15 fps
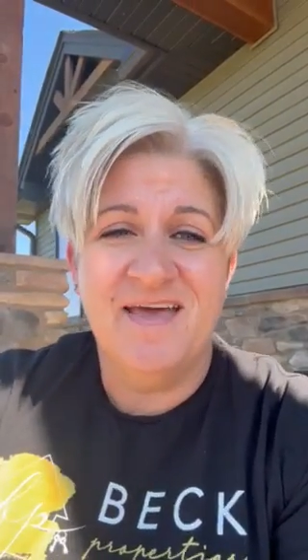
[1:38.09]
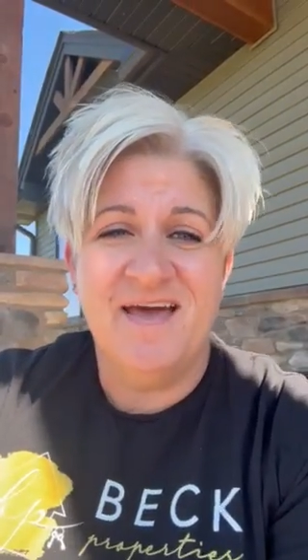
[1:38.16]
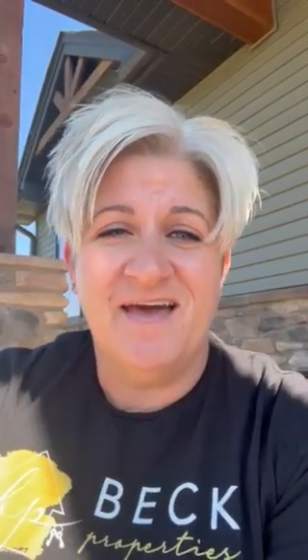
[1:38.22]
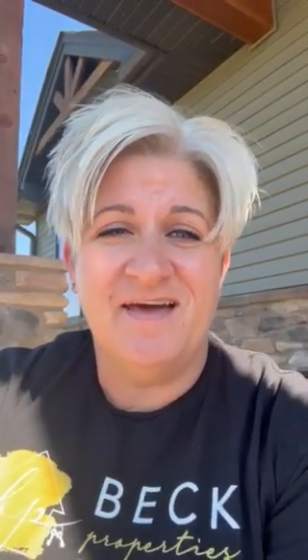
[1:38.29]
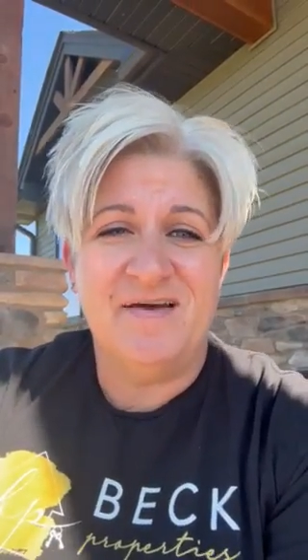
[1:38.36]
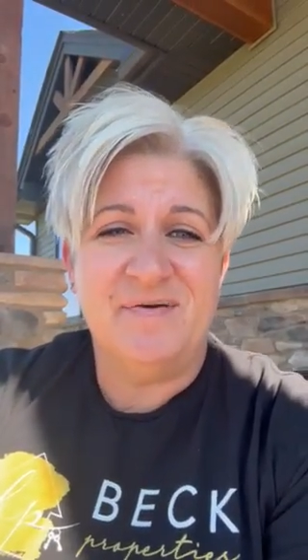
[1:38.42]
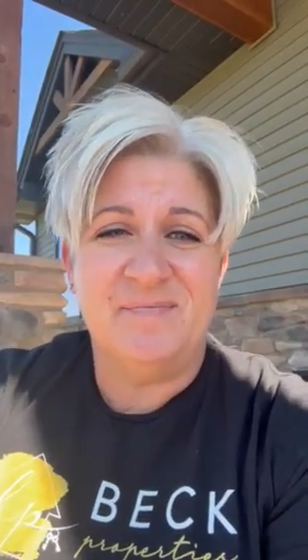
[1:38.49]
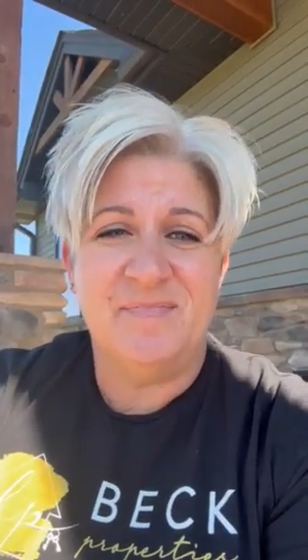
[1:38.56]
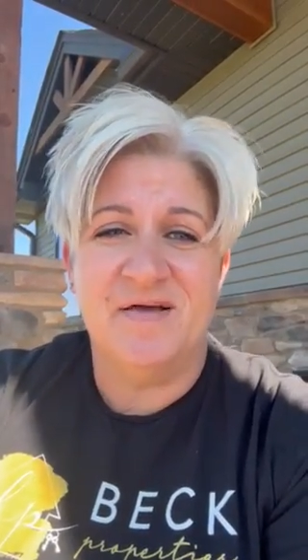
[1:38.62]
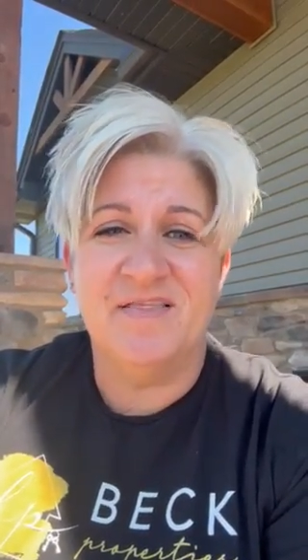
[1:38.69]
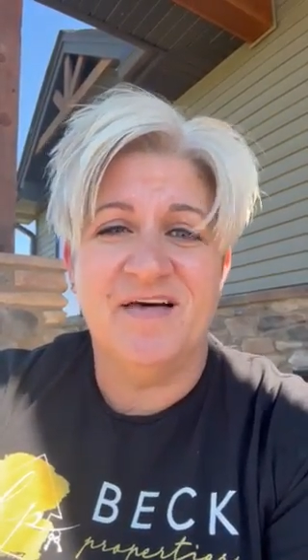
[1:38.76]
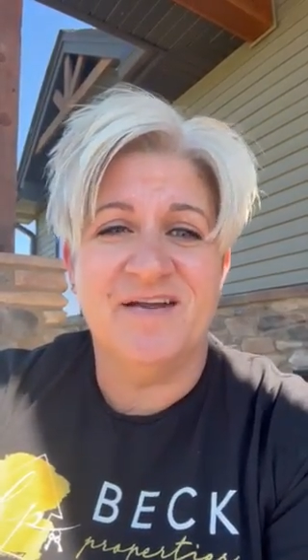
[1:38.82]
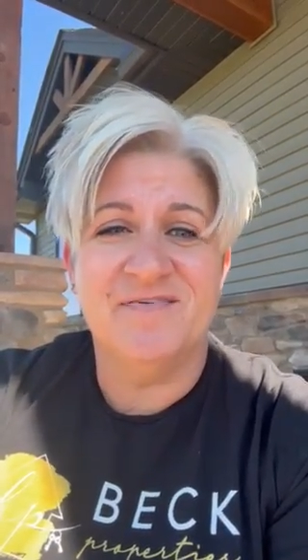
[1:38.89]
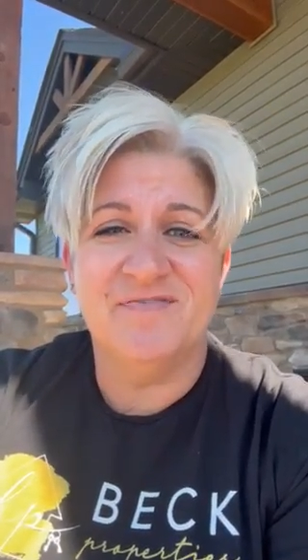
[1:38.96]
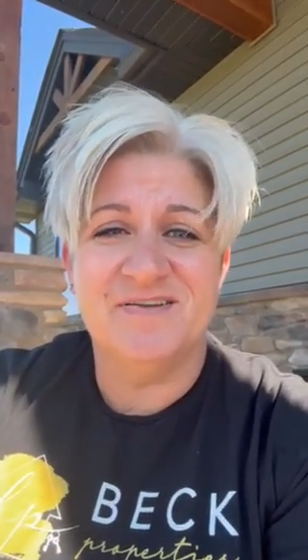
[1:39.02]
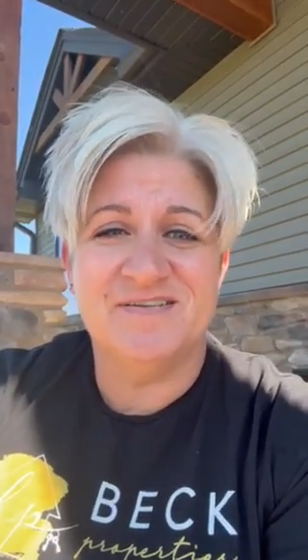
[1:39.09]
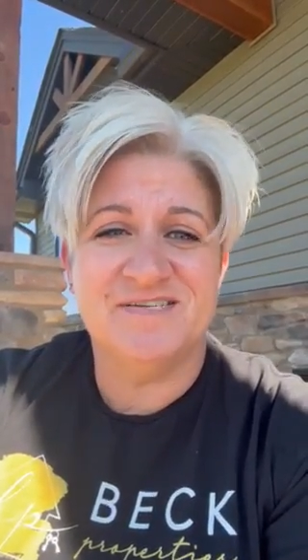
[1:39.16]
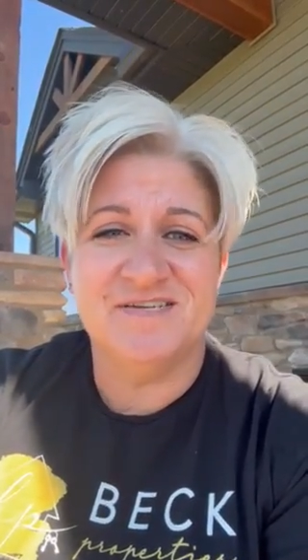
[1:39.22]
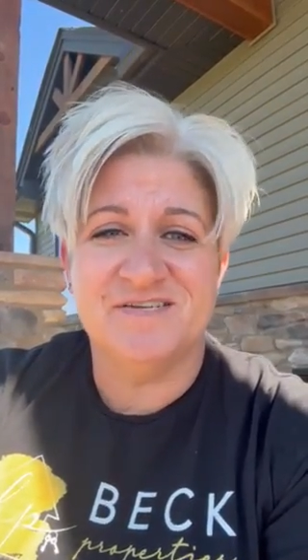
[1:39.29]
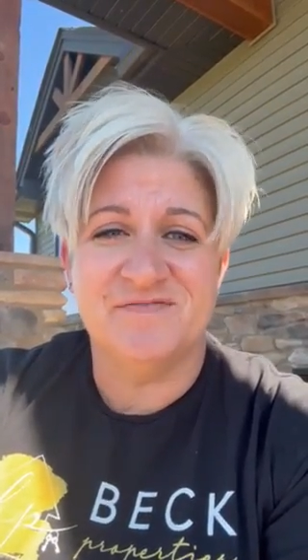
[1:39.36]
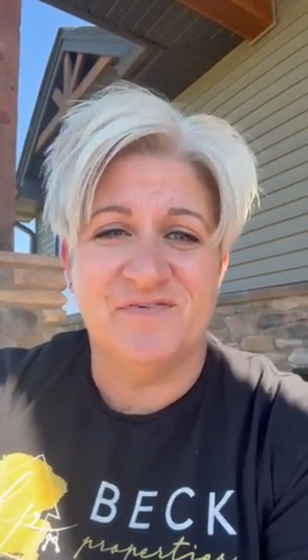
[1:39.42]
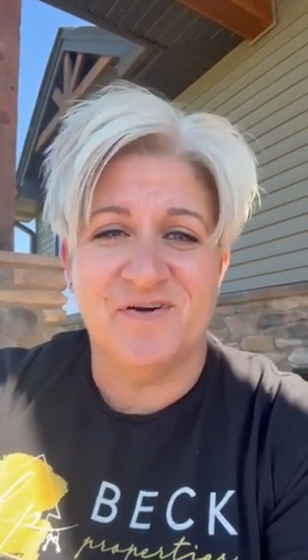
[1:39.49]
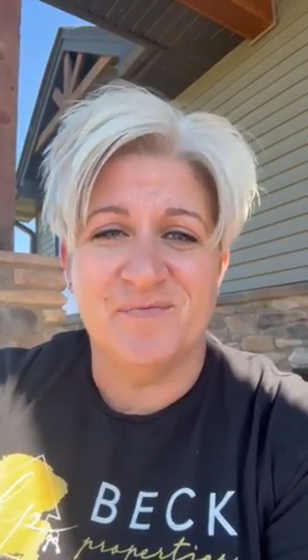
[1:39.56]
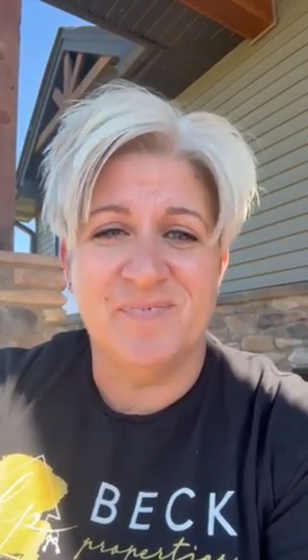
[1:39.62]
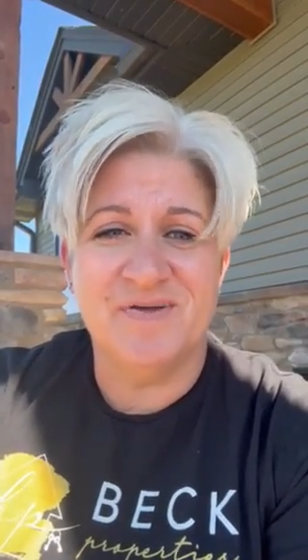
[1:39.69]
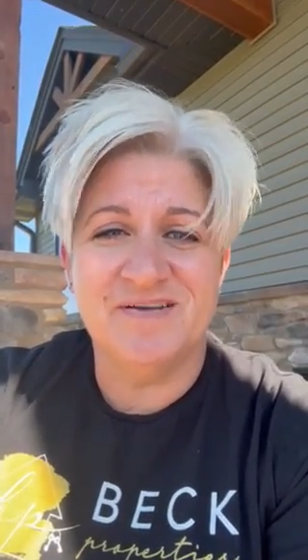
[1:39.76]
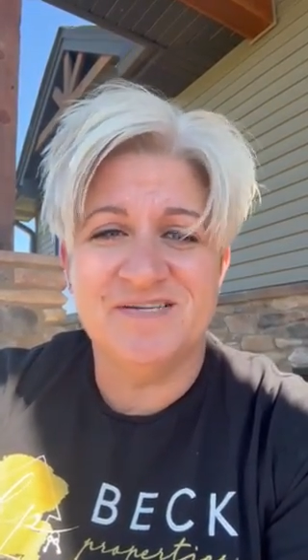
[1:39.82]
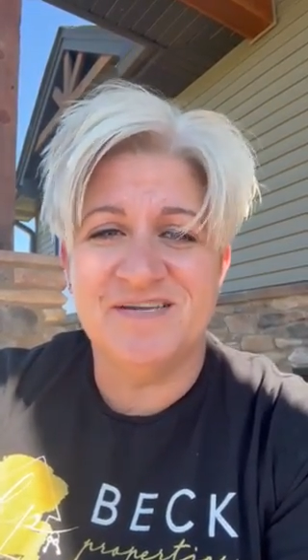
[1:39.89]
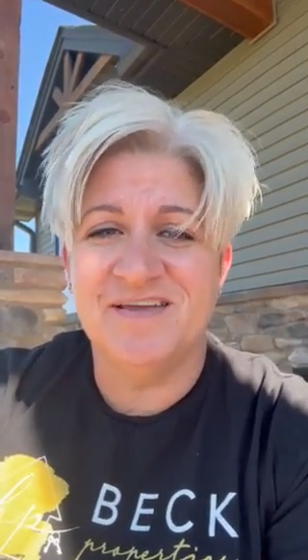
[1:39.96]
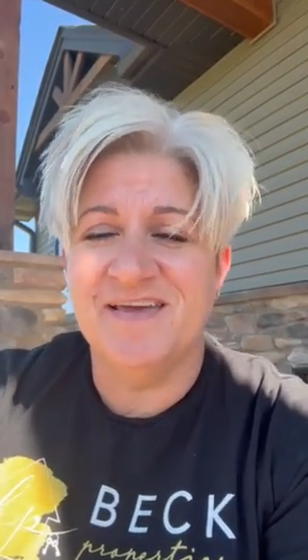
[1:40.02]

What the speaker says: A lot of it's just verbiage